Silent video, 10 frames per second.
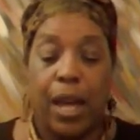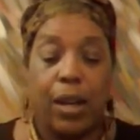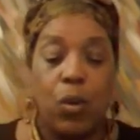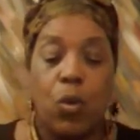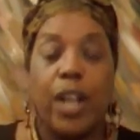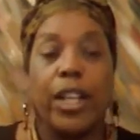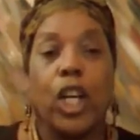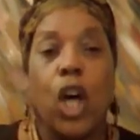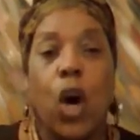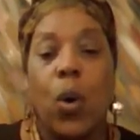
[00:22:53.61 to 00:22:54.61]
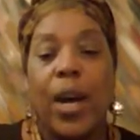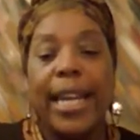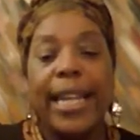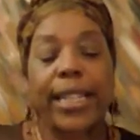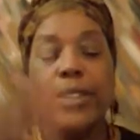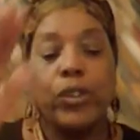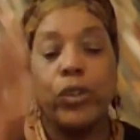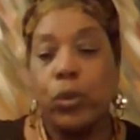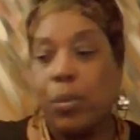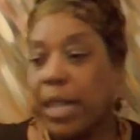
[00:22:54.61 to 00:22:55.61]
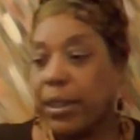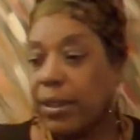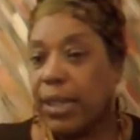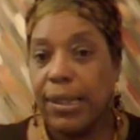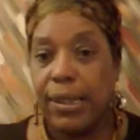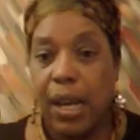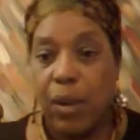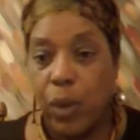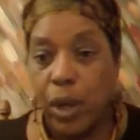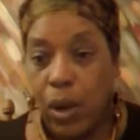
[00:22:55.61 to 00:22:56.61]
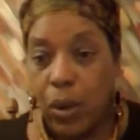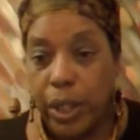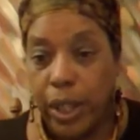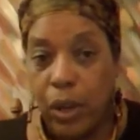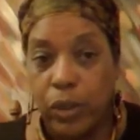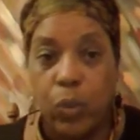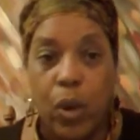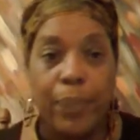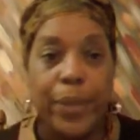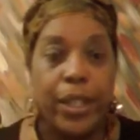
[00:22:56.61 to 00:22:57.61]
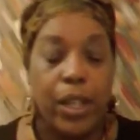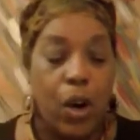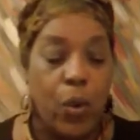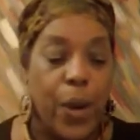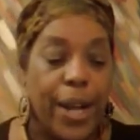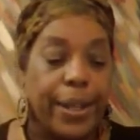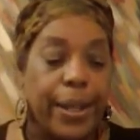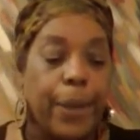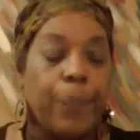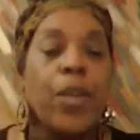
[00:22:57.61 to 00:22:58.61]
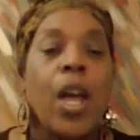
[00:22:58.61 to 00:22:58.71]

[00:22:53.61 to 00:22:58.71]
I don't want to go into too much, because that's not where the Holy Ghost want me to go right now.